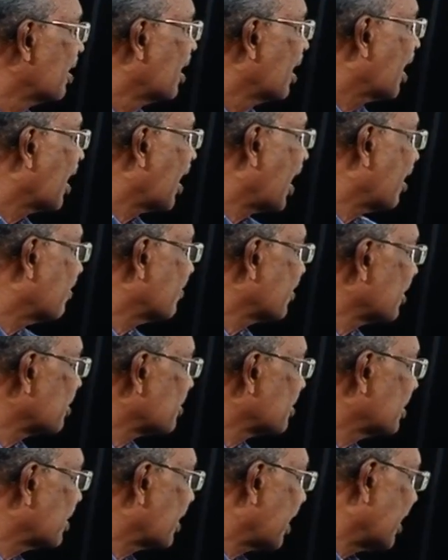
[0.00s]
Have
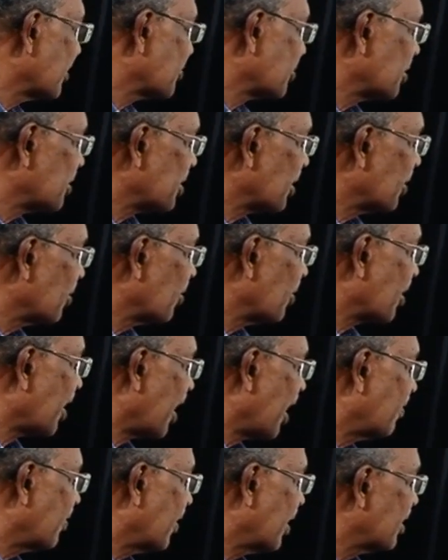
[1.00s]
written, has written, or
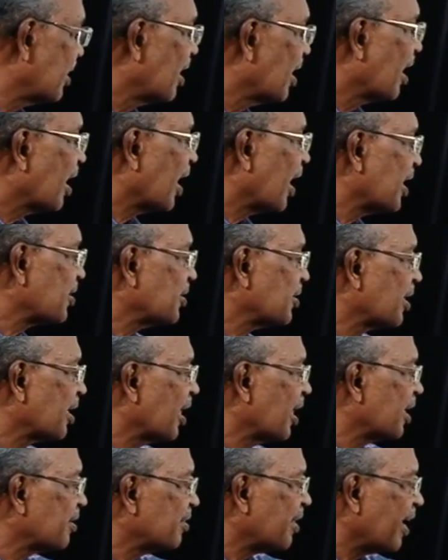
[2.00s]
have done, has done,
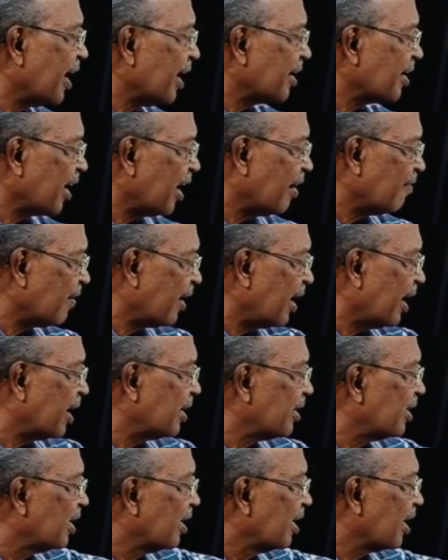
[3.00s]
like that. Have
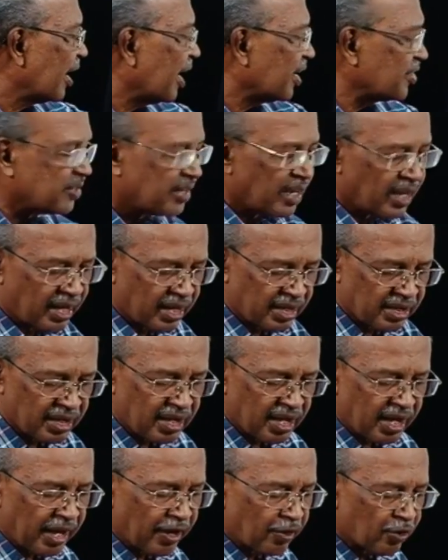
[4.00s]
had, has had,
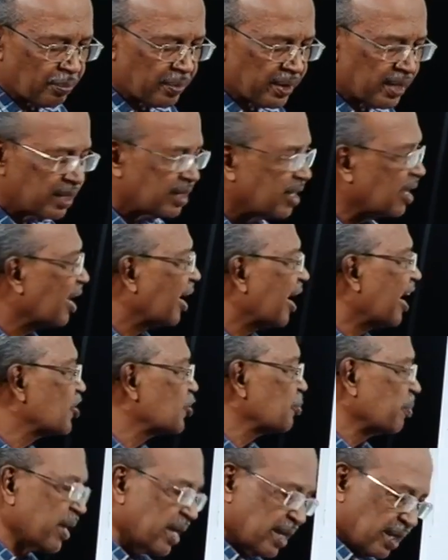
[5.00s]
have been, has
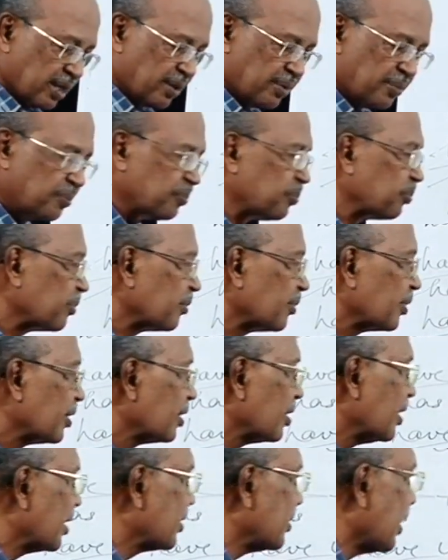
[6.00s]
been,
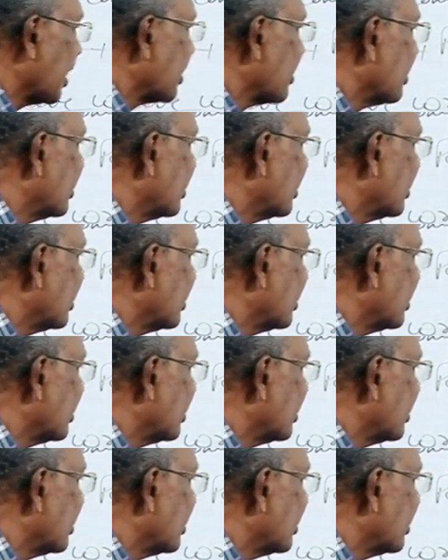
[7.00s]
like that.